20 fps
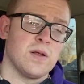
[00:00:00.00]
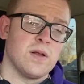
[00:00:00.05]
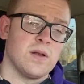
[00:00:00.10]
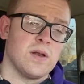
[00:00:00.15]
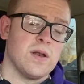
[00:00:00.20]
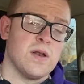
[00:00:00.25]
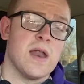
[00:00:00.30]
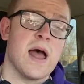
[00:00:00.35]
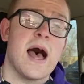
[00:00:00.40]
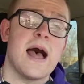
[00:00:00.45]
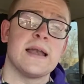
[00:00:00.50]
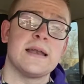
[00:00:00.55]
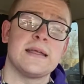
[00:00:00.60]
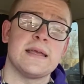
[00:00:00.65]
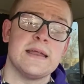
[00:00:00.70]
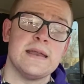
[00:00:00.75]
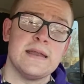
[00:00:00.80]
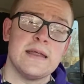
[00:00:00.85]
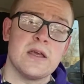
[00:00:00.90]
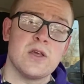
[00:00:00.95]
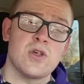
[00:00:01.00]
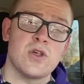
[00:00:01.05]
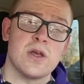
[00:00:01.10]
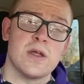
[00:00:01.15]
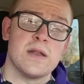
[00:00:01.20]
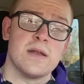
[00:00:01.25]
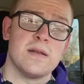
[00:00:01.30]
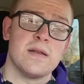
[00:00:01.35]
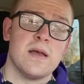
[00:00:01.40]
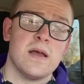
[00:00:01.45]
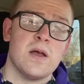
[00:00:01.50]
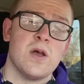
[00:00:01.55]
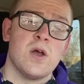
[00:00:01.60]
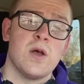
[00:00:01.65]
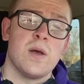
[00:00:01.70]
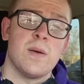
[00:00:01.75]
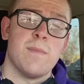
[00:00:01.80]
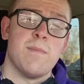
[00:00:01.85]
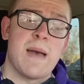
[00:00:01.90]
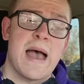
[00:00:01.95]
non-conditioned
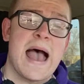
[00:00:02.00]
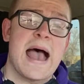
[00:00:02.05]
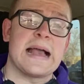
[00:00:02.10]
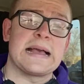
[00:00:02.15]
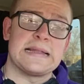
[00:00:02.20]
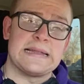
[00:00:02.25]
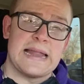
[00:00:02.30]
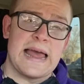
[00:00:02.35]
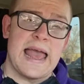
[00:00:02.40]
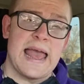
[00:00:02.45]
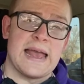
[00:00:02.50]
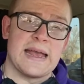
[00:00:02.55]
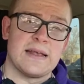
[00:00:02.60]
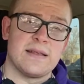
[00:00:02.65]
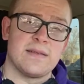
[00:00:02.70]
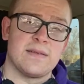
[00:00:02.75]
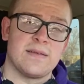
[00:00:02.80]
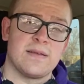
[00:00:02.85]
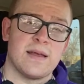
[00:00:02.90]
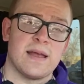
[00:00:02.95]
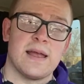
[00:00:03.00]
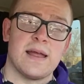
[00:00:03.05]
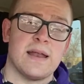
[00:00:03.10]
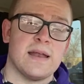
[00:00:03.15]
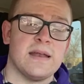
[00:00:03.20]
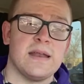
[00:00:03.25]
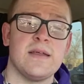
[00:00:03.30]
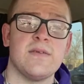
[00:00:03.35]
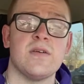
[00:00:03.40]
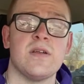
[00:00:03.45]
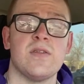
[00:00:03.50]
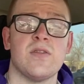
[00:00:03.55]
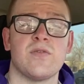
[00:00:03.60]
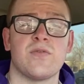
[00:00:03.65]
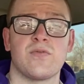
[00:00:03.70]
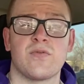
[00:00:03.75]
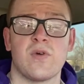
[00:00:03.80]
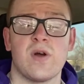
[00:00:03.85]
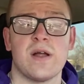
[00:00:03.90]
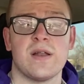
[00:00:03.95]
back legs, and even in the
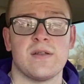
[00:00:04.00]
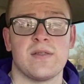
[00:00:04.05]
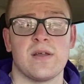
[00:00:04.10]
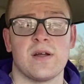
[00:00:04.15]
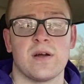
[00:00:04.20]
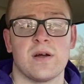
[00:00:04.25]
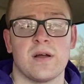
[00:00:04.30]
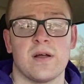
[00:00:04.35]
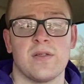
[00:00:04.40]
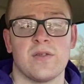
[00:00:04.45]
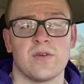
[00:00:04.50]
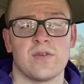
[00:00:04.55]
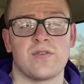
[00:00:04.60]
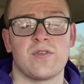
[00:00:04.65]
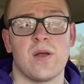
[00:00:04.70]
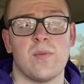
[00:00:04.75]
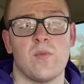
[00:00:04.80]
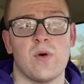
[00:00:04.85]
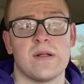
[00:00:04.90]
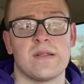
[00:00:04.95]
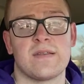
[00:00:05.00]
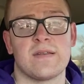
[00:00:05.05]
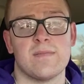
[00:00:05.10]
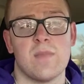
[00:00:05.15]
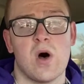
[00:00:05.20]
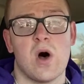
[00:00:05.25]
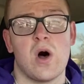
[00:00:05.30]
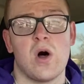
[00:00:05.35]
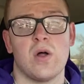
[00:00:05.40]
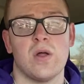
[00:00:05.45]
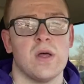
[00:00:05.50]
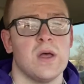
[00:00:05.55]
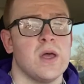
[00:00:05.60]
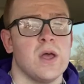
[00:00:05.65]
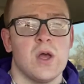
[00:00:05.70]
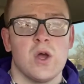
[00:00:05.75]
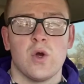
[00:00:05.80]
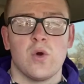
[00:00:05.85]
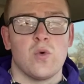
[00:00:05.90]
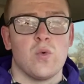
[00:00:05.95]
front, they're uh, they're somewhat small,
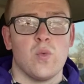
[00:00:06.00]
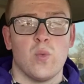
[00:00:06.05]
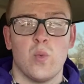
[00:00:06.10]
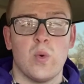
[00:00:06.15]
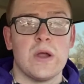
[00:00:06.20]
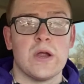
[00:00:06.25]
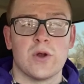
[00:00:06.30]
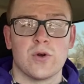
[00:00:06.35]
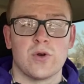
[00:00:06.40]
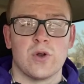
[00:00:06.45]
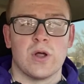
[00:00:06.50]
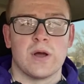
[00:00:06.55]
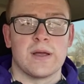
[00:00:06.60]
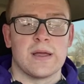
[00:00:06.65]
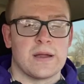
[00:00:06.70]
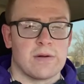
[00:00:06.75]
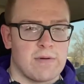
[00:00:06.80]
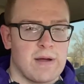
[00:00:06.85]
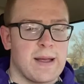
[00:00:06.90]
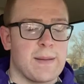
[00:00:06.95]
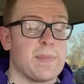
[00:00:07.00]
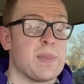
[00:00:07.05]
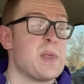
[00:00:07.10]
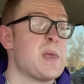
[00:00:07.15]
weird looking, right?